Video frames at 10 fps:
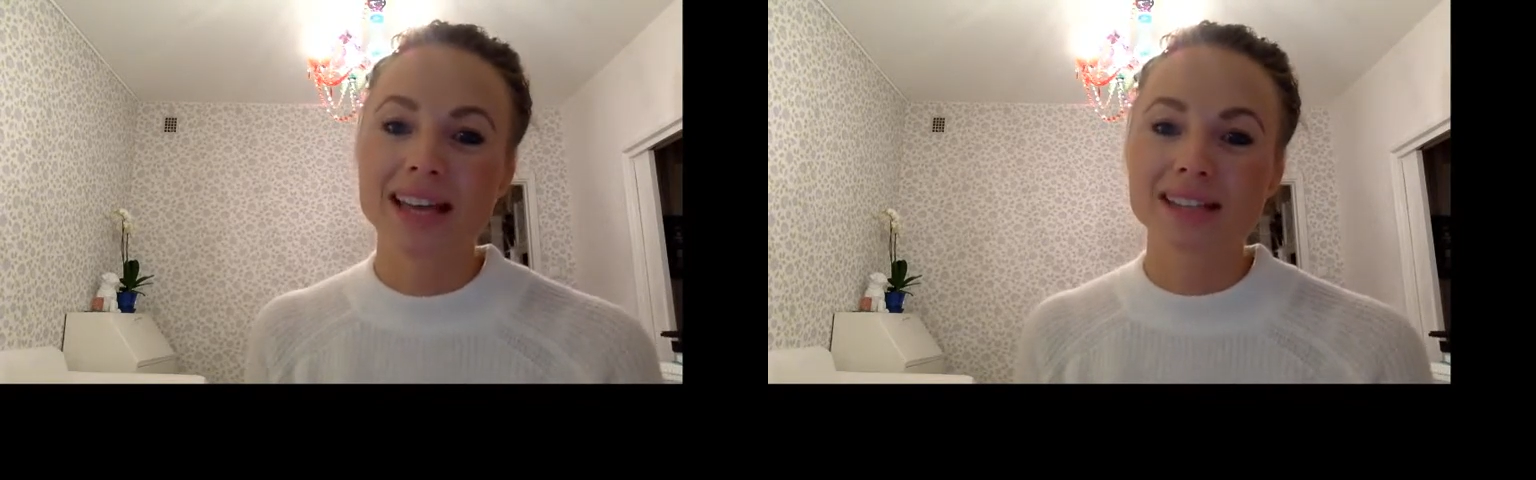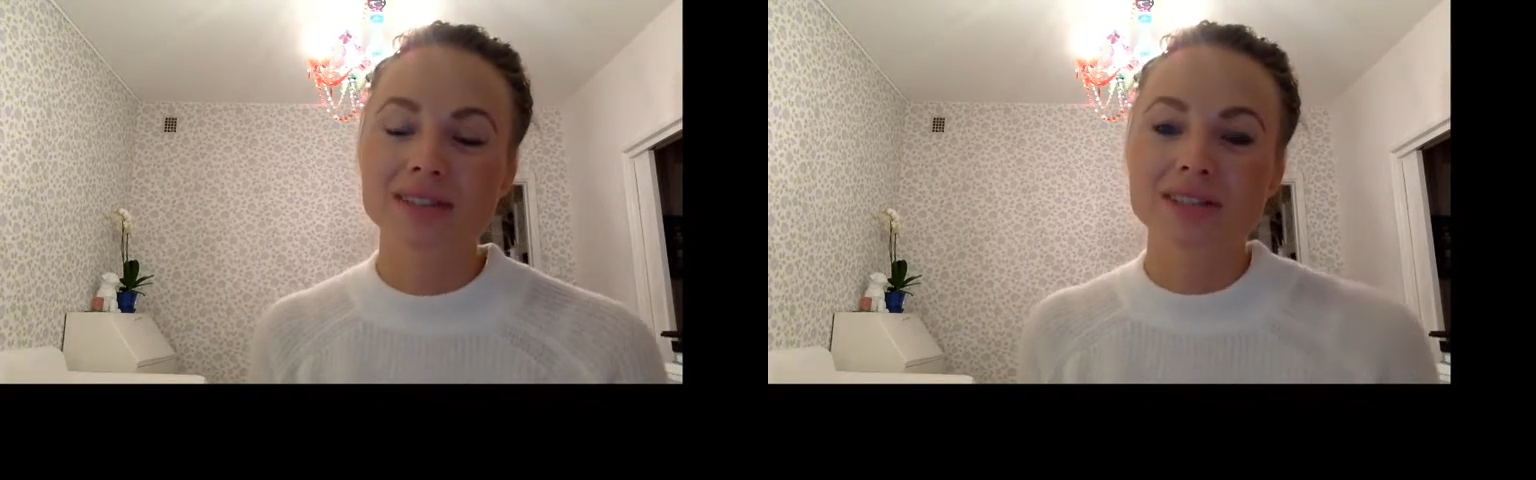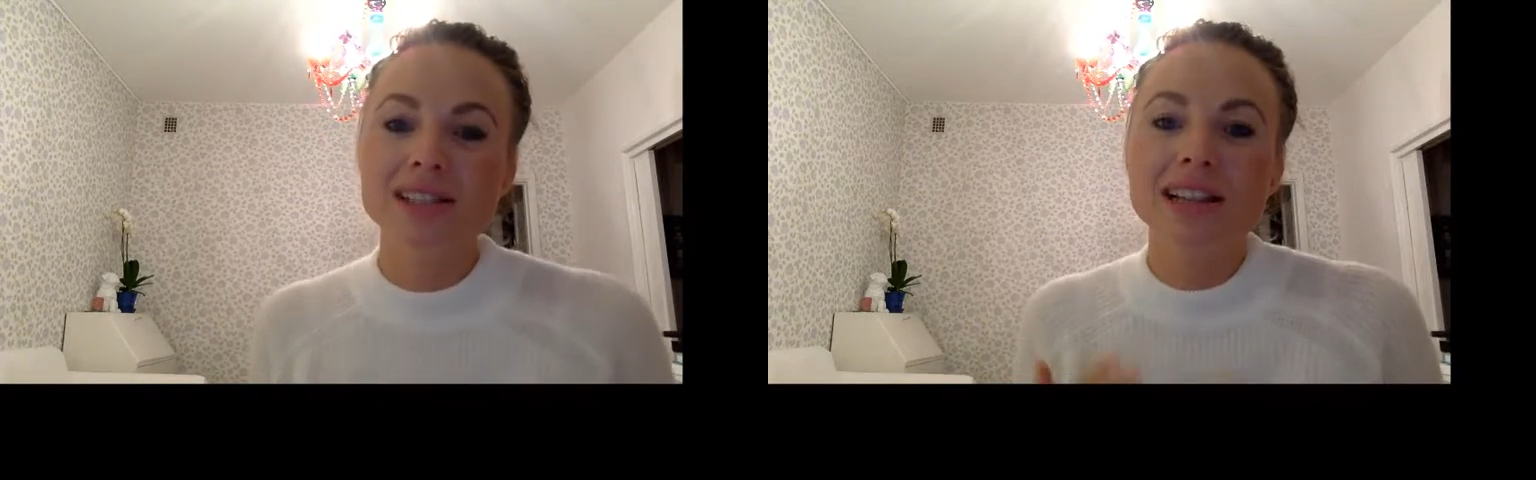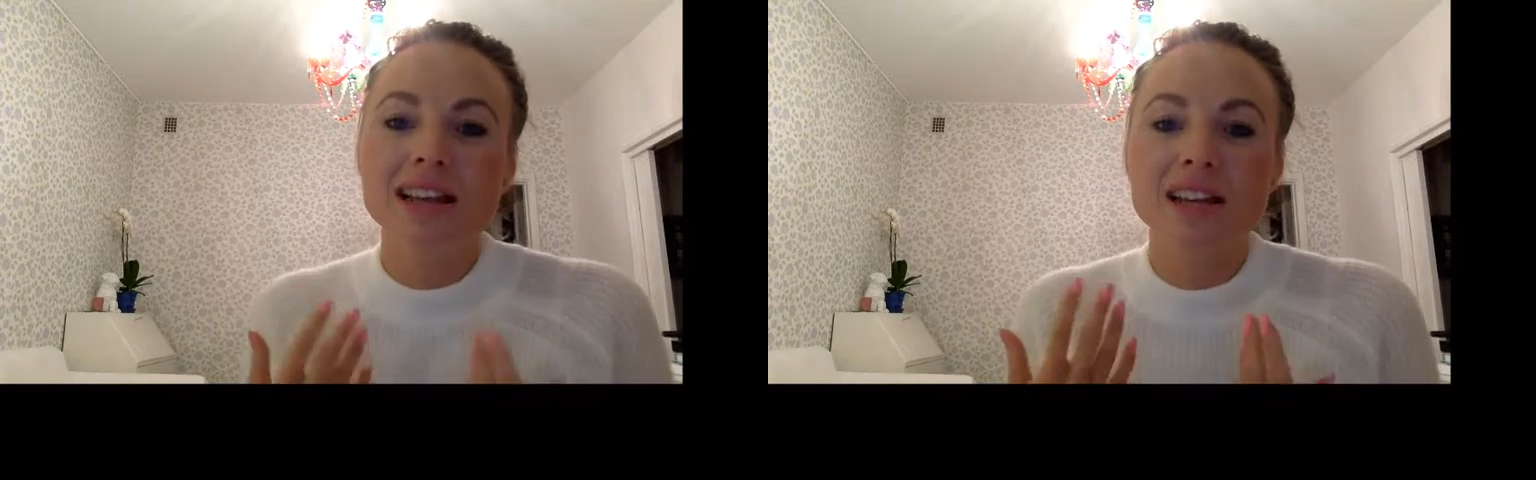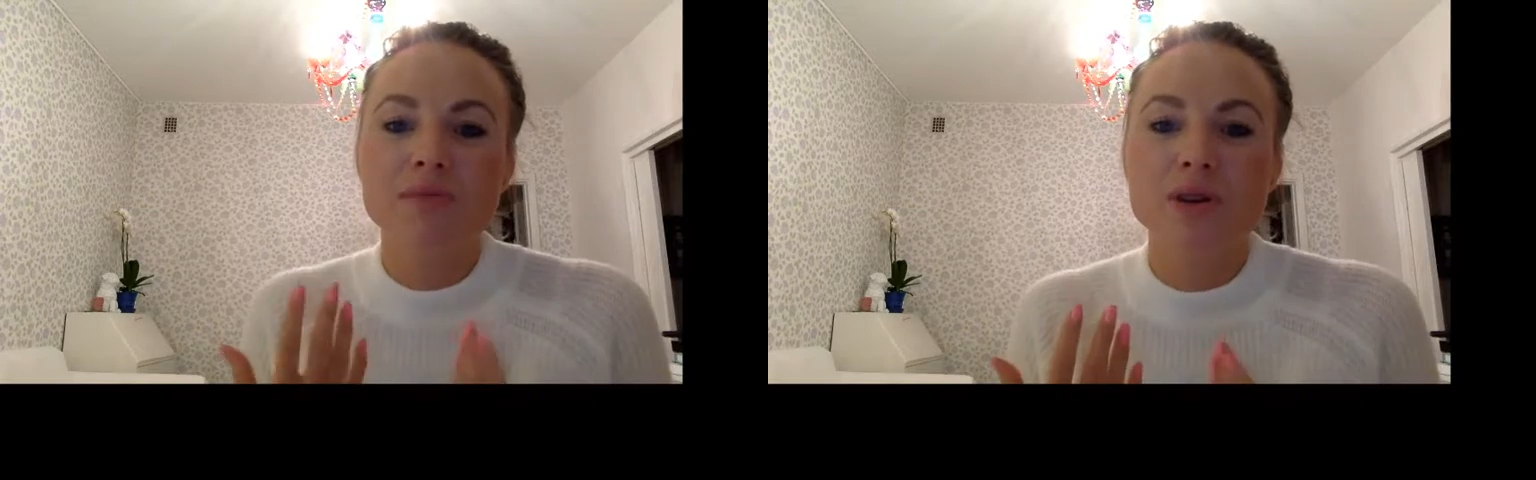So just
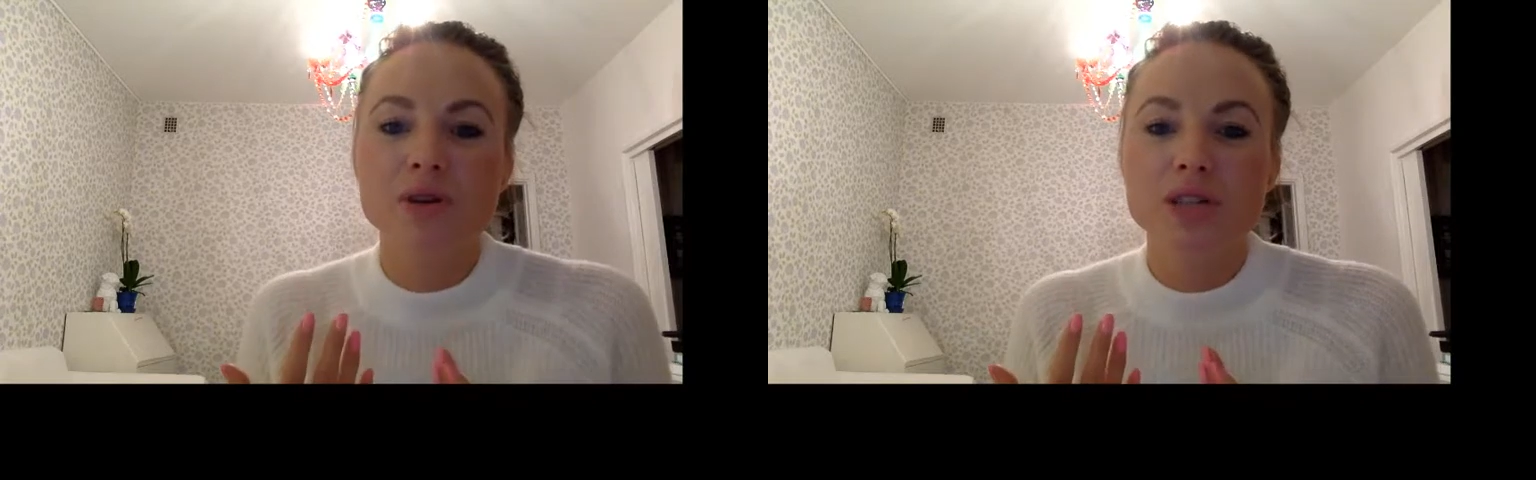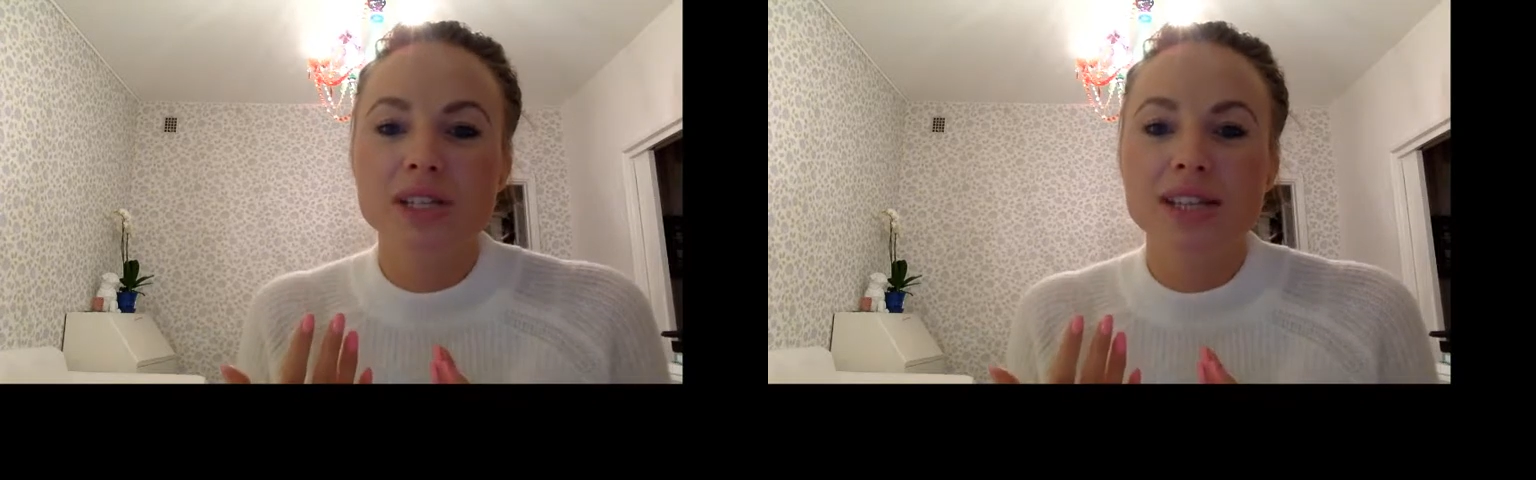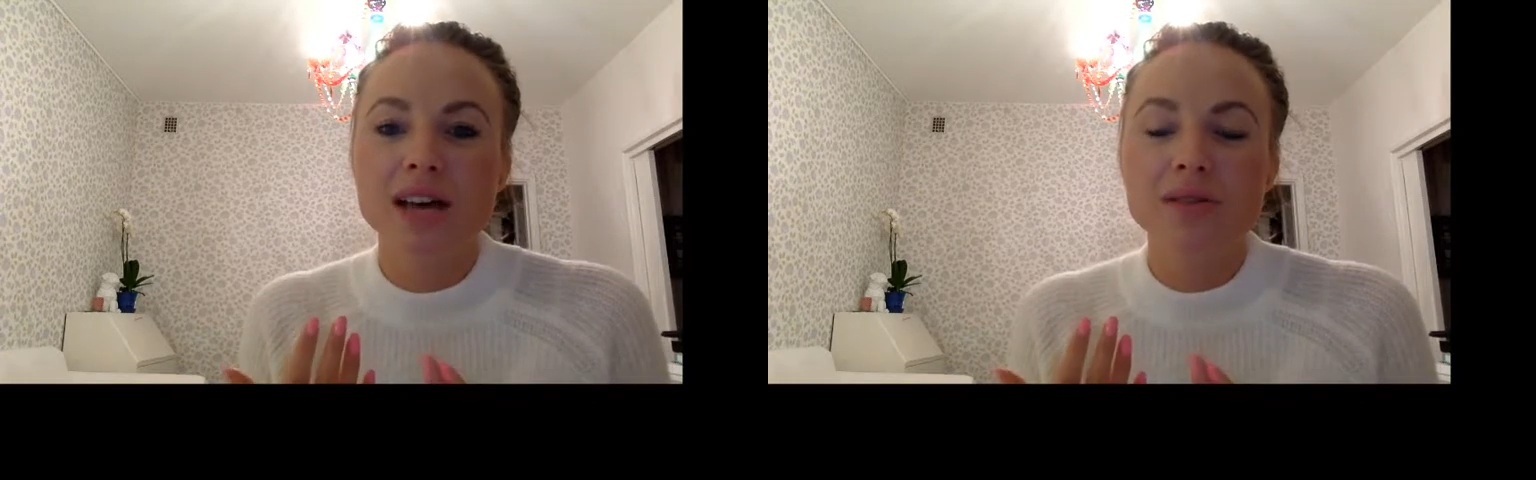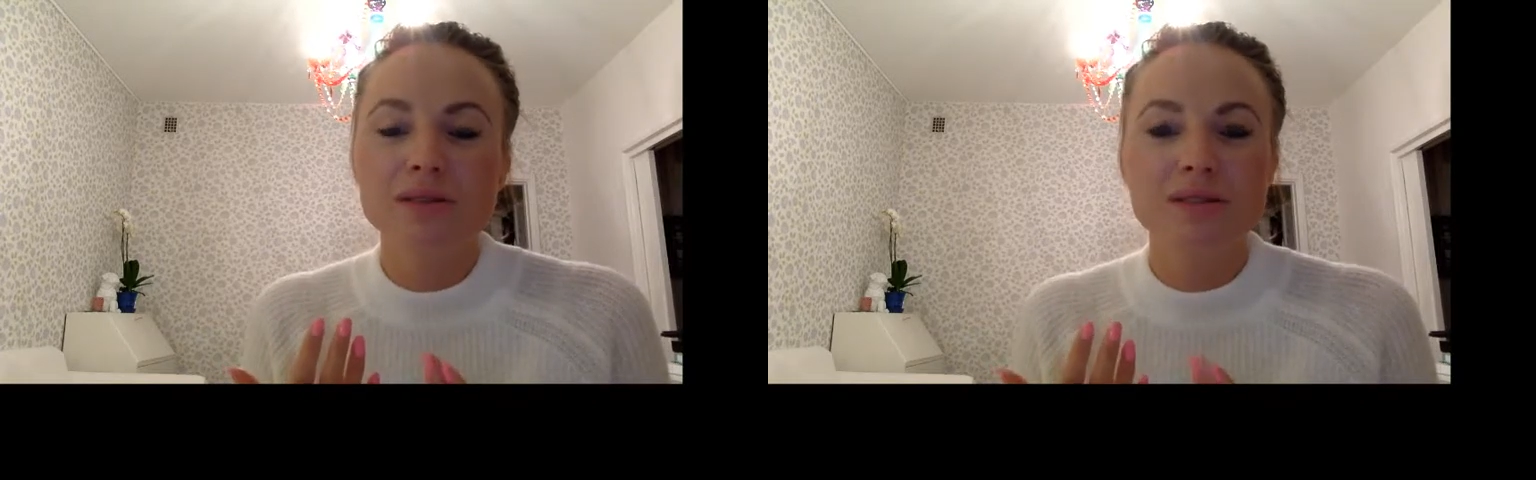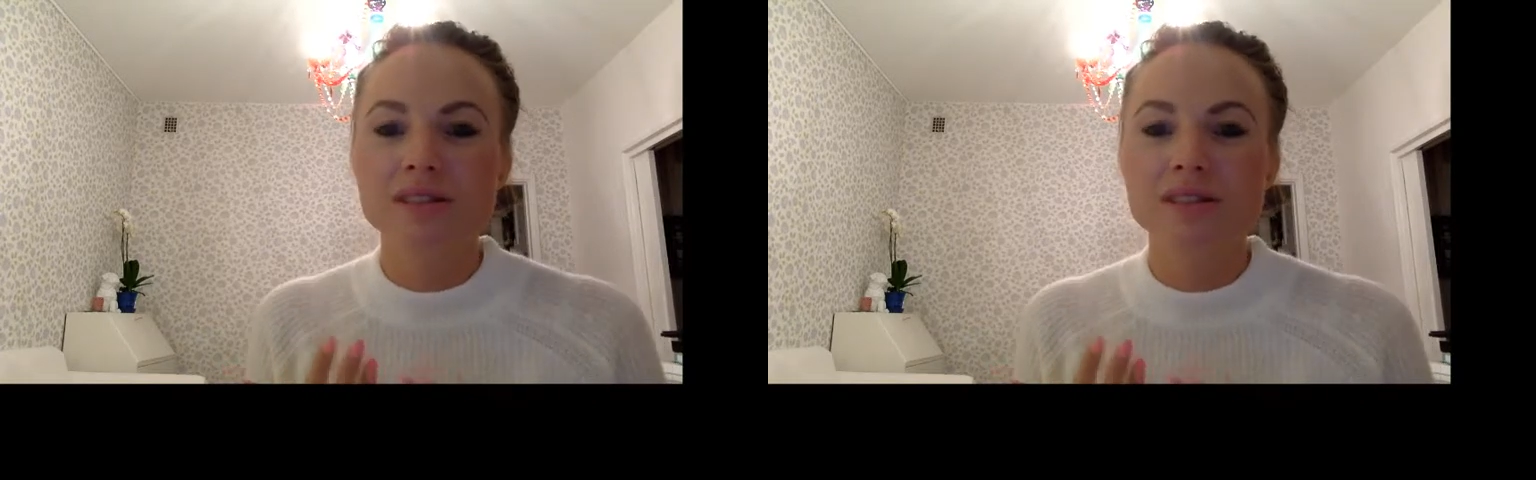let the emotions out.